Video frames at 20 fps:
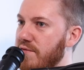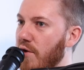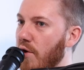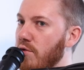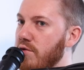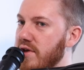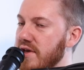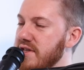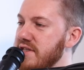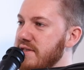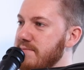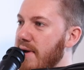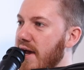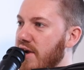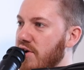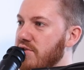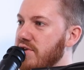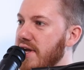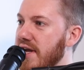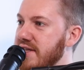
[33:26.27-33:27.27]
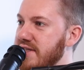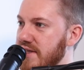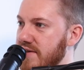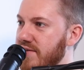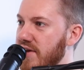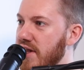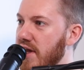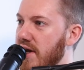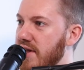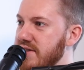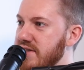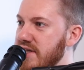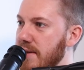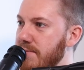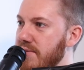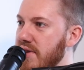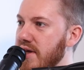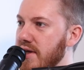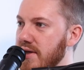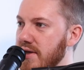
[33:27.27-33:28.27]
refocus my creativity on
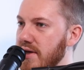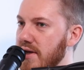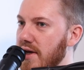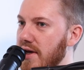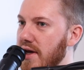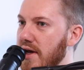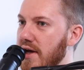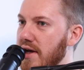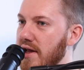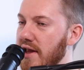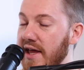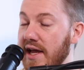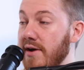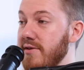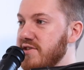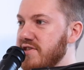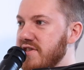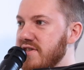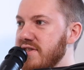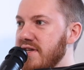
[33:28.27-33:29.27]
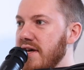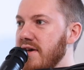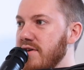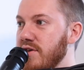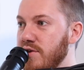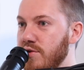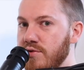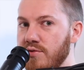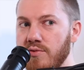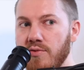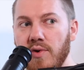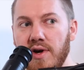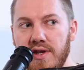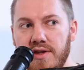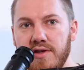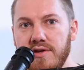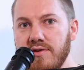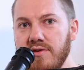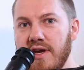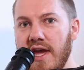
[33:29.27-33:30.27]
something. Like I was just telling you, one of
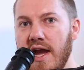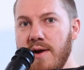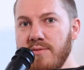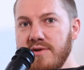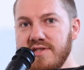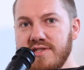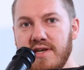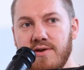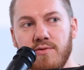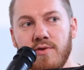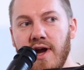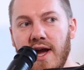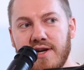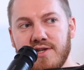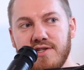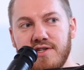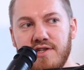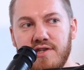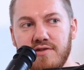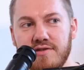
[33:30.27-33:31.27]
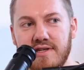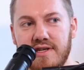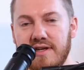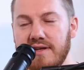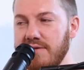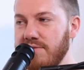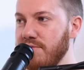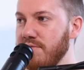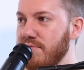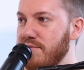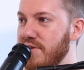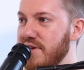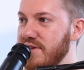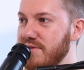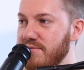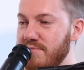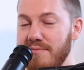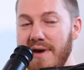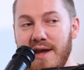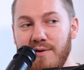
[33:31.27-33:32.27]
the new cameras that we're actually using,
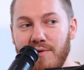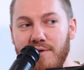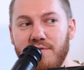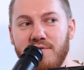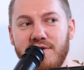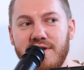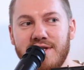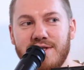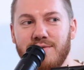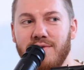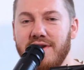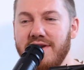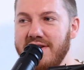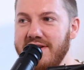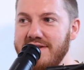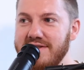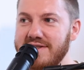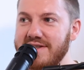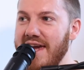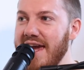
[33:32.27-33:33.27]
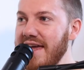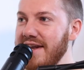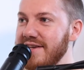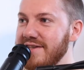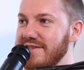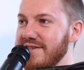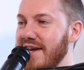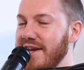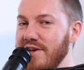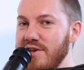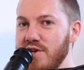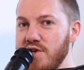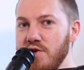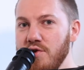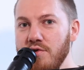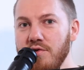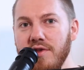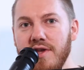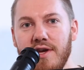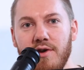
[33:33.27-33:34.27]
the main one for this one is Canon's like
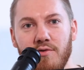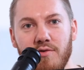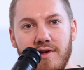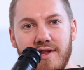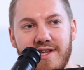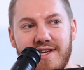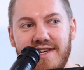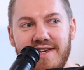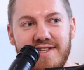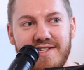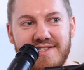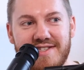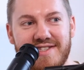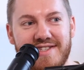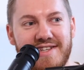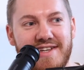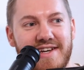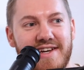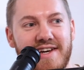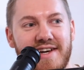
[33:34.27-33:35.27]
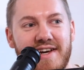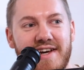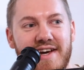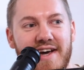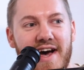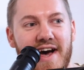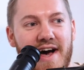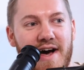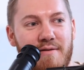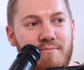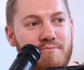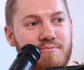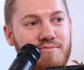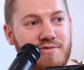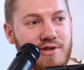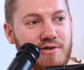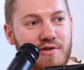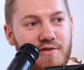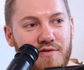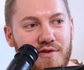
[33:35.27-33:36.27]
newly released
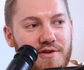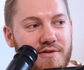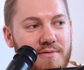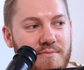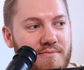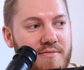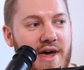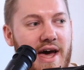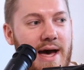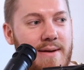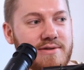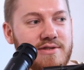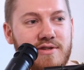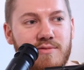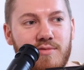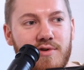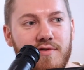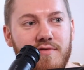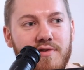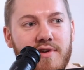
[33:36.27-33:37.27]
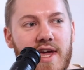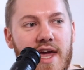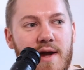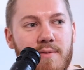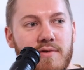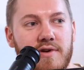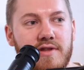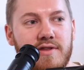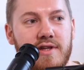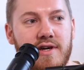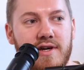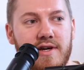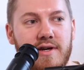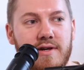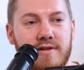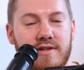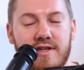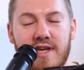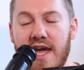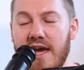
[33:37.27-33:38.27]
beautiful, absolutely beautiful camera,
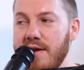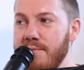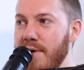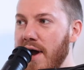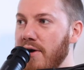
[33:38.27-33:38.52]
the Canon